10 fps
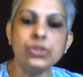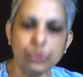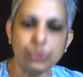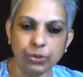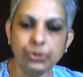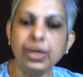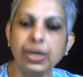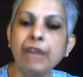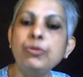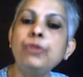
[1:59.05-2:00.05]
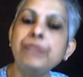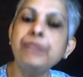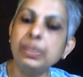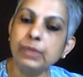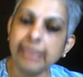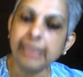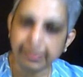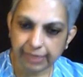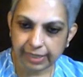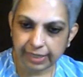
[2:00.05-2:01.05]
So you have more frequent
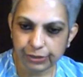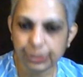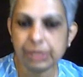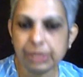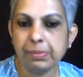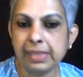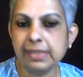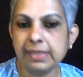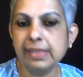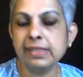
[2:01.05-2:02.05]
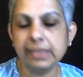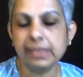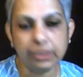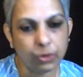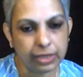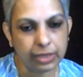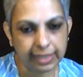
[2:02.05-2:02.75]
avalanches, blizzards in colder